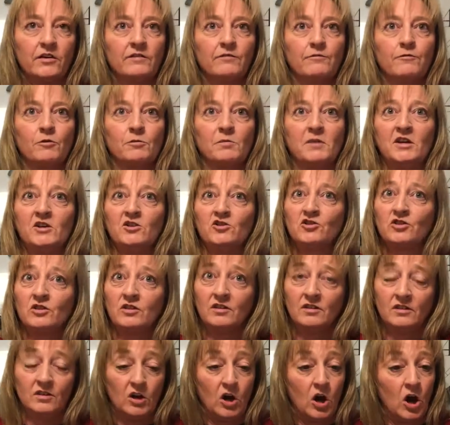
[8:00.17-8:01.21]

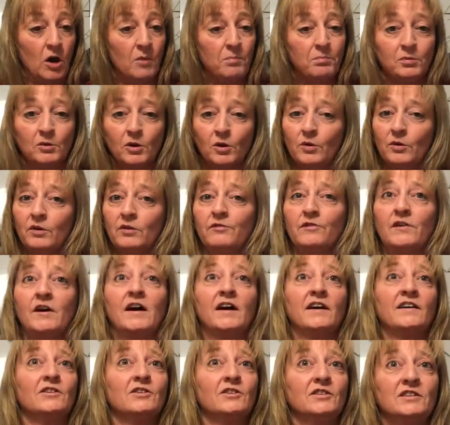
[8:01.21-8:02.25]
information, to upload a
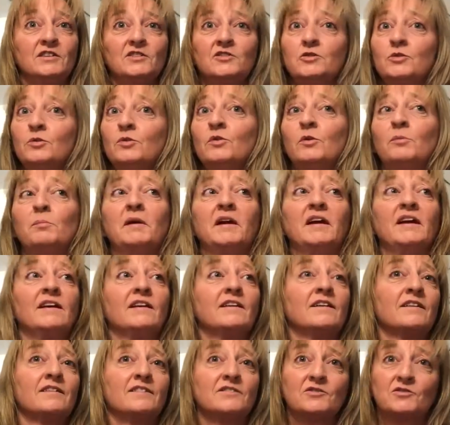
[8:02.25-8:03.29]
file into the bank,
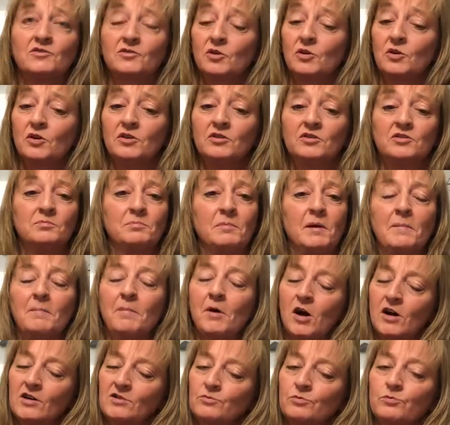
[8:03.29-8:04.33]
because my
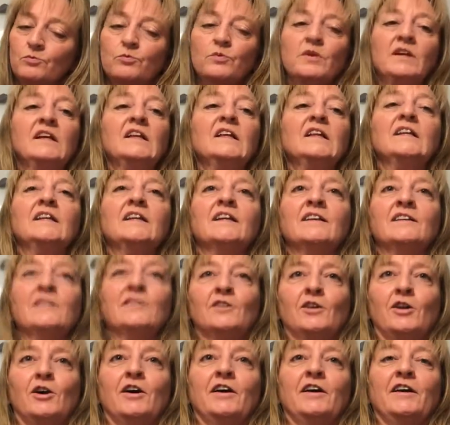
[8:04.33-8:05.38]
boss really
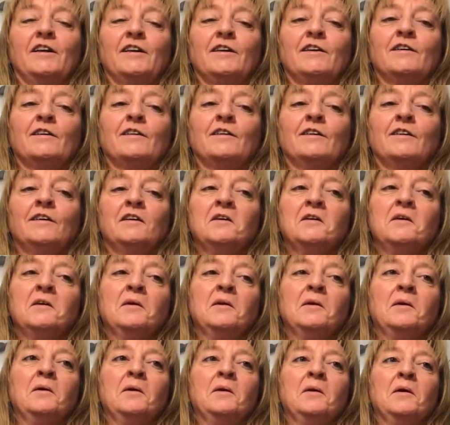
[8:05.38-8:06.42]
didn't like
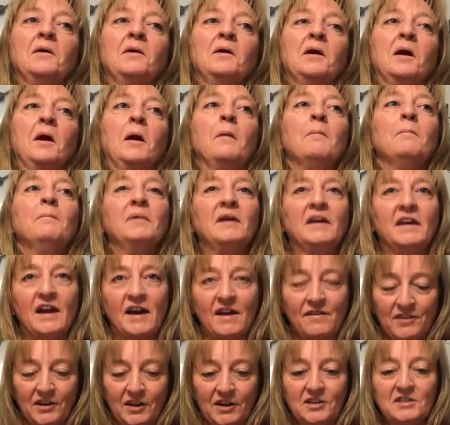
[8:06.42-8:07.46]
me
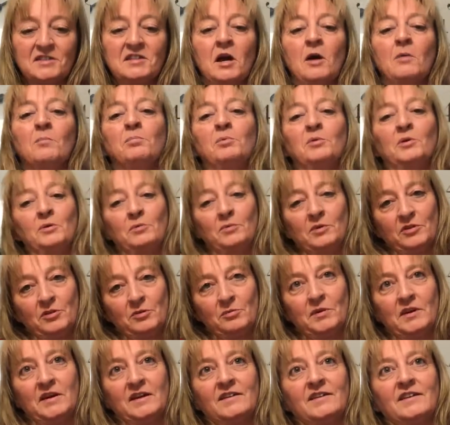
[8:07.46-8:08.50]
having a template with the
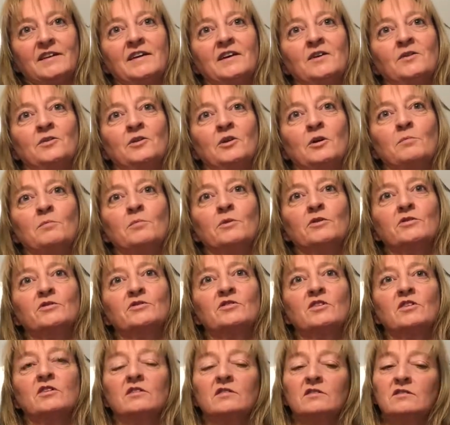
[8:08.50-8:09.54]
bank account numbers,
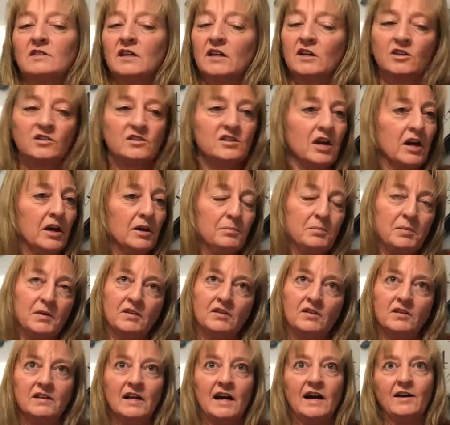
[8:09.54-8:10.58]
because I could type in
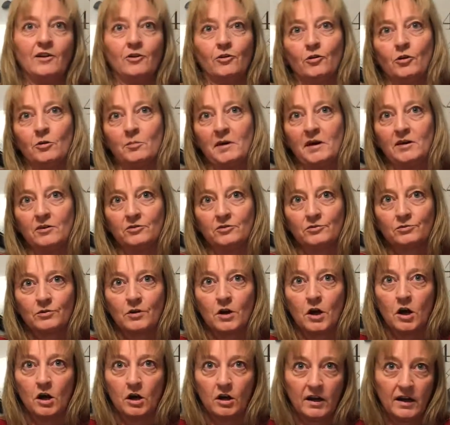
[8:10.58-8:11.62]
the dollar amounts
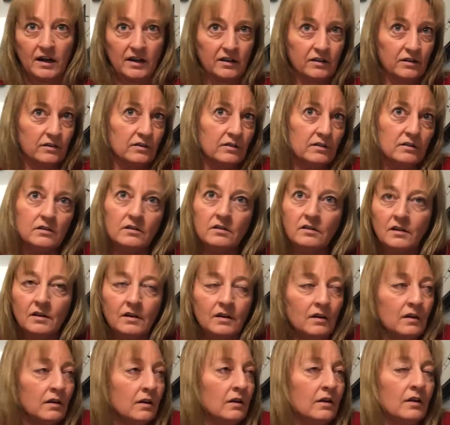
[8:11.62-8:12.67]
wrong.
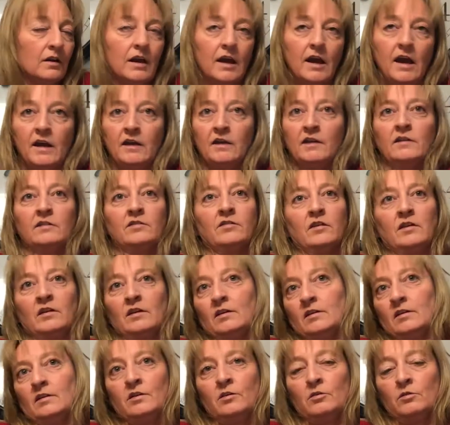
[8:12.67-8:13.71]

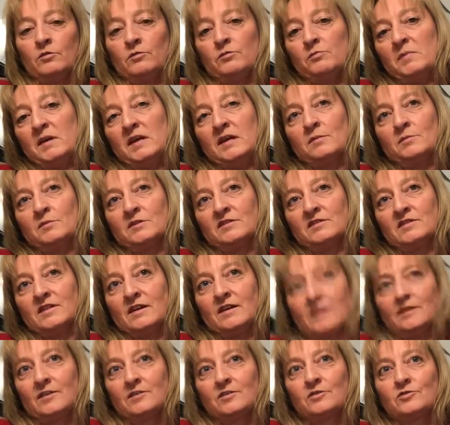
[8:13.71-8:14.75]
Anything could have made a
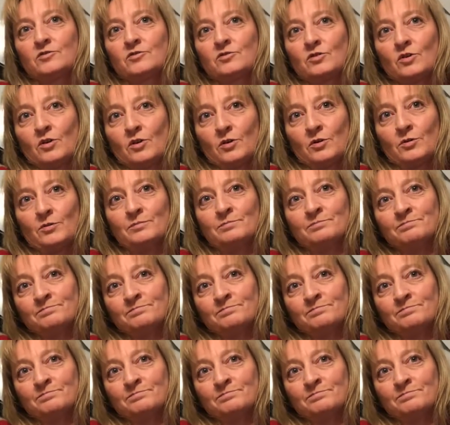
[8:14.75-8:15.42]
mistake. So